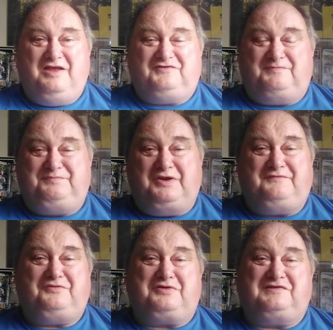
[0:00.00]
some
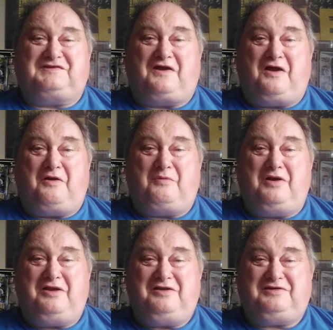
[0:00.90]
beautiful guitar
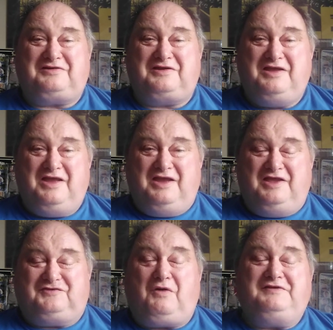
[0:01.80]
work.
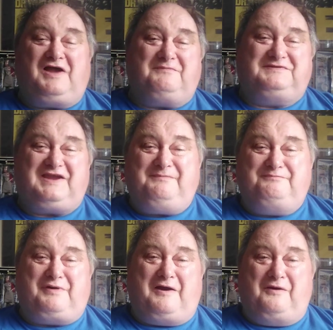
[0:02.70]
It's quite up
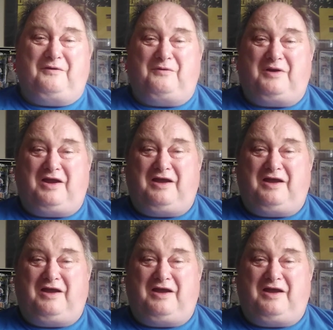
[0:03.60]
tempo.